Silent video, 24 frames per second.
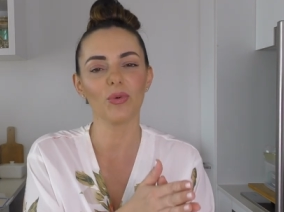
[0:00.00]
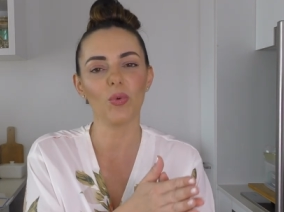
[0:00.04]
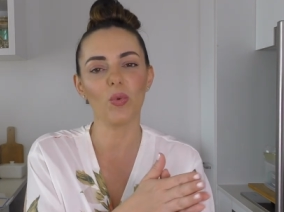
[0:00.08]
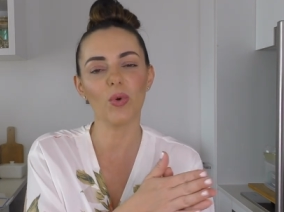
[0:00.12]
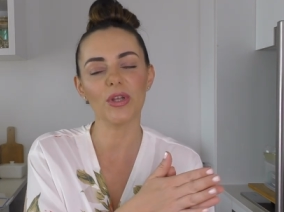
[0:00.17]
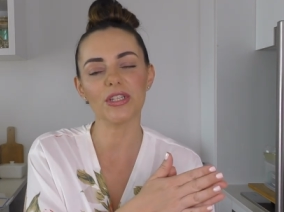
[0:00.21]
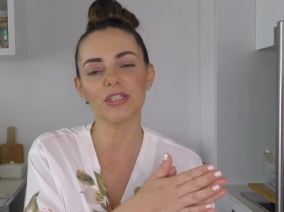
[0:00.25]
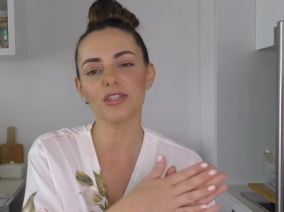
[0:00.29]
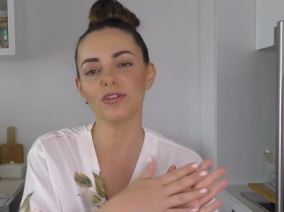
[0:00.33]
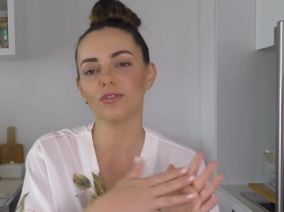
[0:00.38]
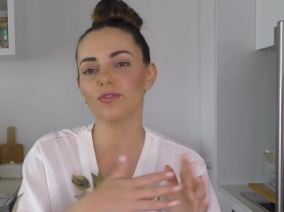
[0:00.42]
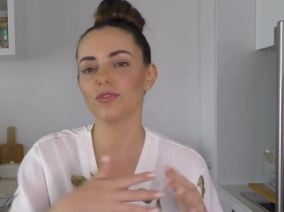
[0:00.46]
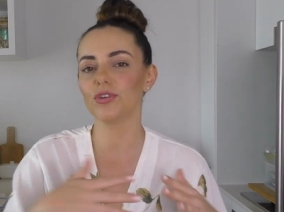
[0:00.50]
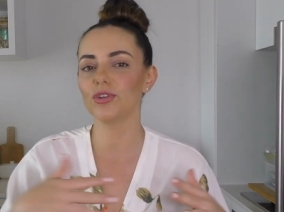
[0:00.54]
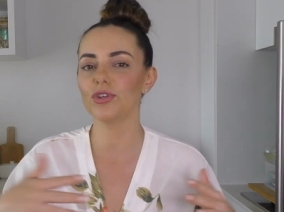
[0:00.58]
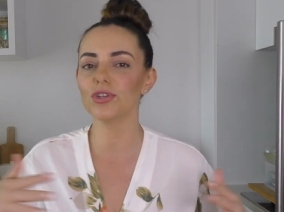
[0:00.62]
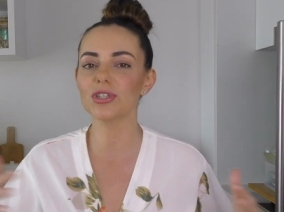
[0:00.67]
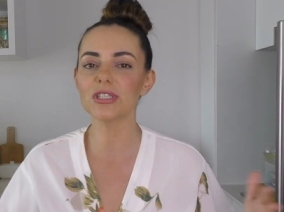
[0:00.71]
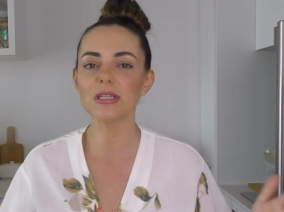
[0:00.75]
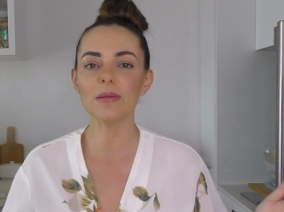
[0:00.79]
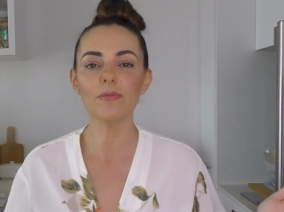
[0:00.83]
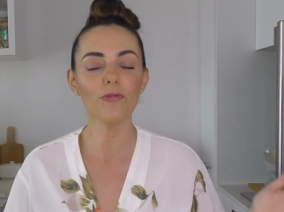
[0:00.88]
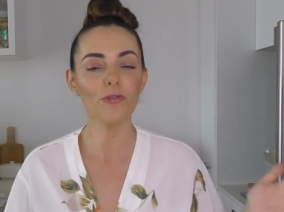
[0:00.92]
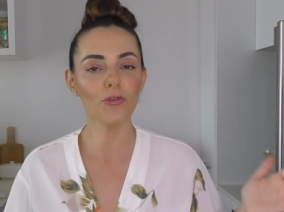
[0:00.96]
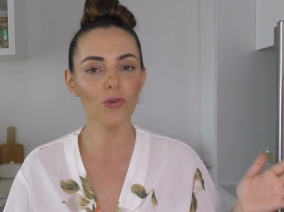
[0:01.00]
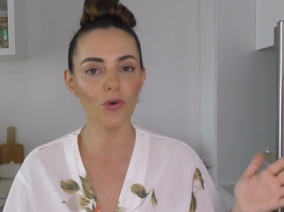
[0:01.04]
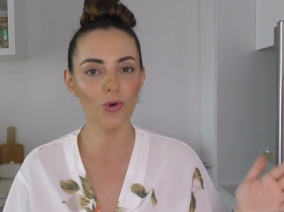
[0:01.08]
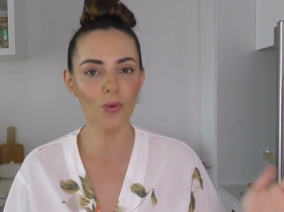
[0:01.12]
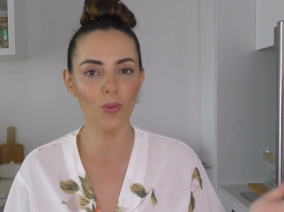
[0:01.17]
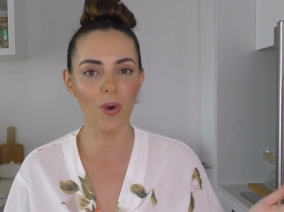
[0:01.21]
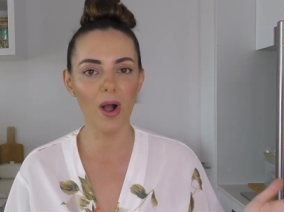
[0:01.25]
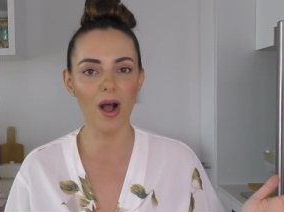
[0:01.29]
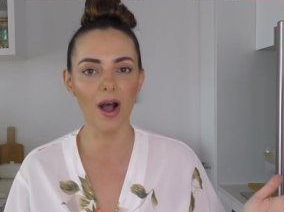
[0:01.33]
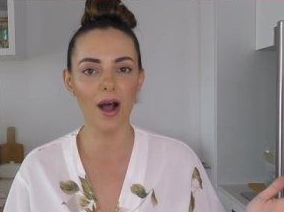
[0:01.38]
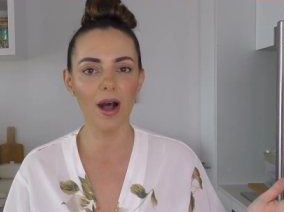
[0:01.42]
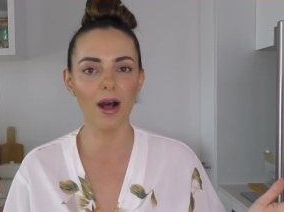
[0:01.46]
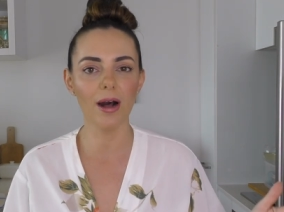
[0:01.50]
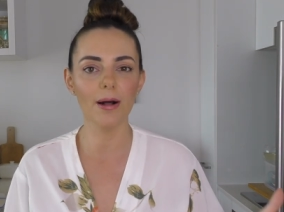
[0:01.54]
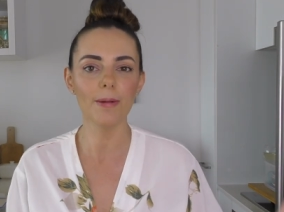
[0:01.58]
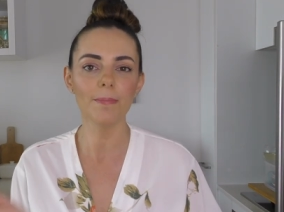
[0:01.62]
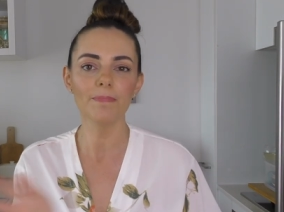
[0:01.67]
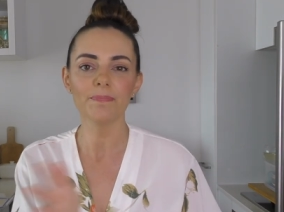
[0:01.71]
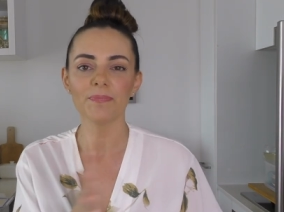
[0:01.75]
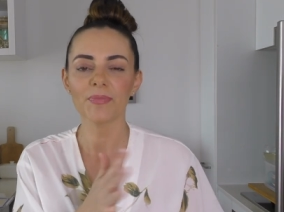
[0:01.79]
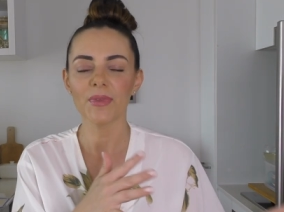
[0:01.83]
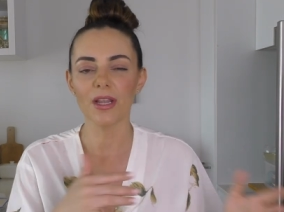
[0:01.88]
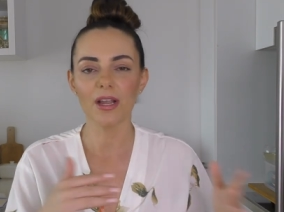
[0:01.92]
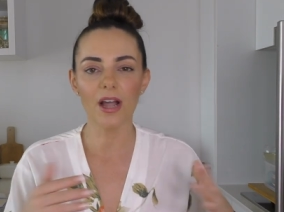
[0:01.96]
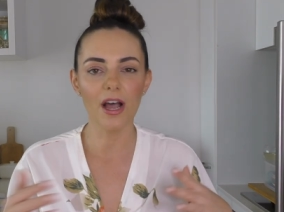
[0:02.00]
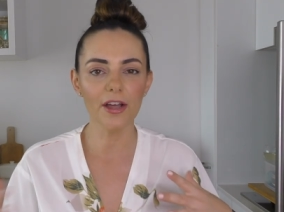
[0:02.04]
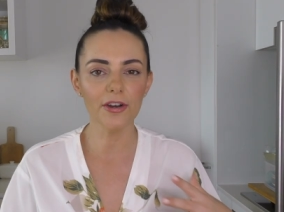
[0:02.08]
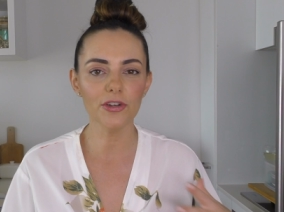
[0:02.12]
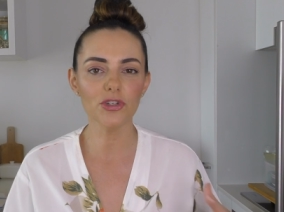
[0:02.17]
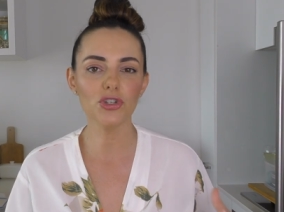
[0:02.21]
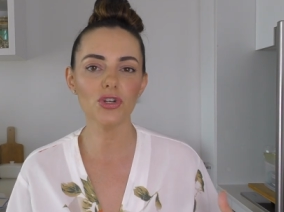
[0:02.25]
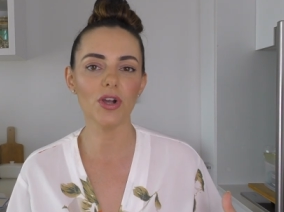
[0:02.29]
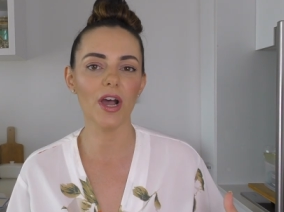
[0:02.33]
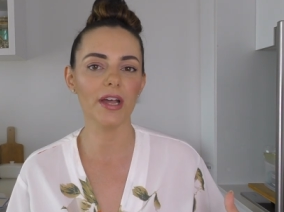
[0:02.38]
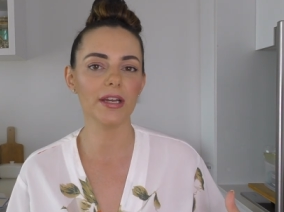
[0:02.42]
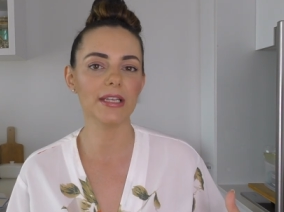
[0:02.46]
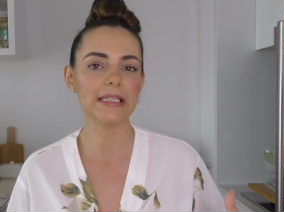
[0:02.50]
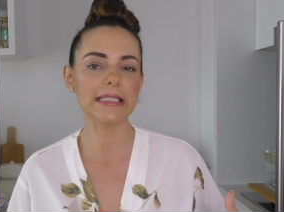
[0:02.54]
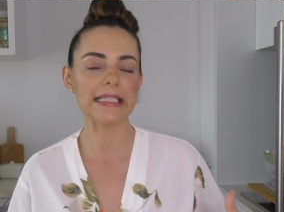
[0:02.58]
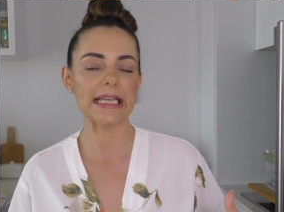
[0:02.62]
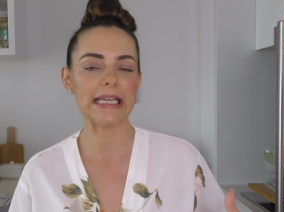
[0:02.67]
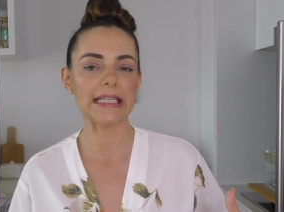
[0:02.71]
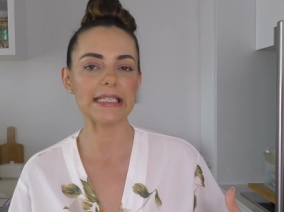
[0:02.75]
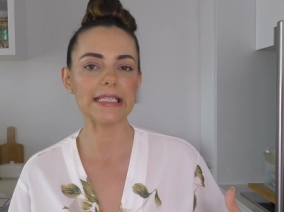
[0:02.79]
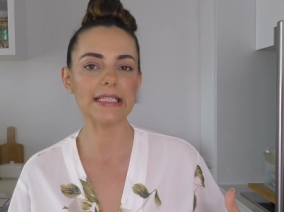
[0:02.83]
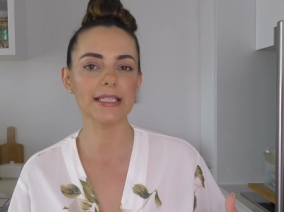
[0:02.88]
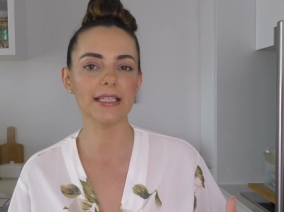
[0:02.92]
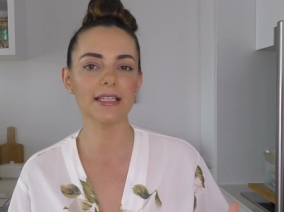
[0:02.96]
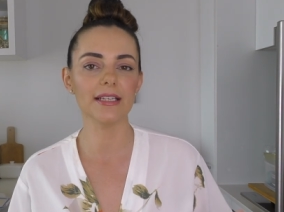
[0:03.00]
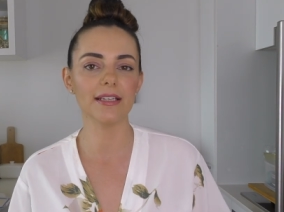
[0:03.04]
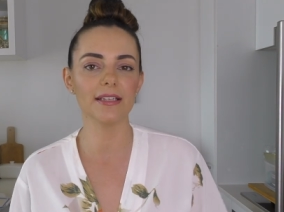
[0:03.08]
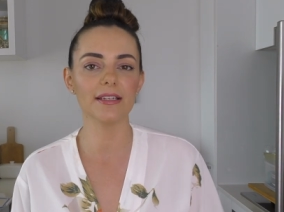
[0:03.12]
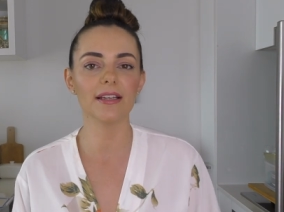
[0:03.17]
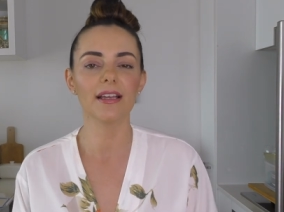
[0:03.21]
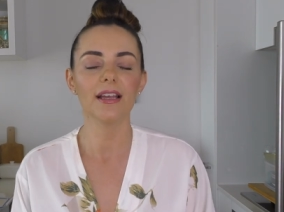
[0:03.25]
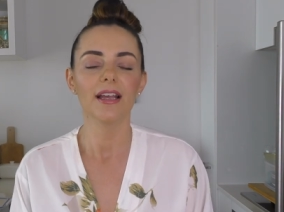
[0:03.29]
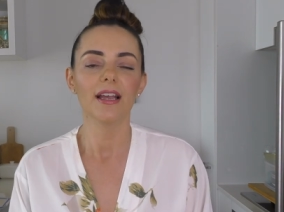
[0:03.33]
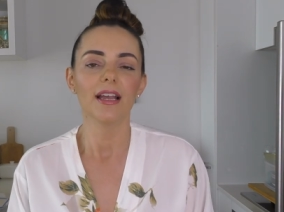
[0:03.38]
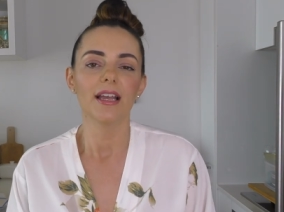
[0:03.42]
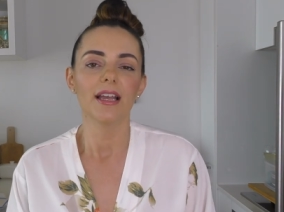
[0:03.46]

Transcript: once you've used them for a while, kind of tried and tested.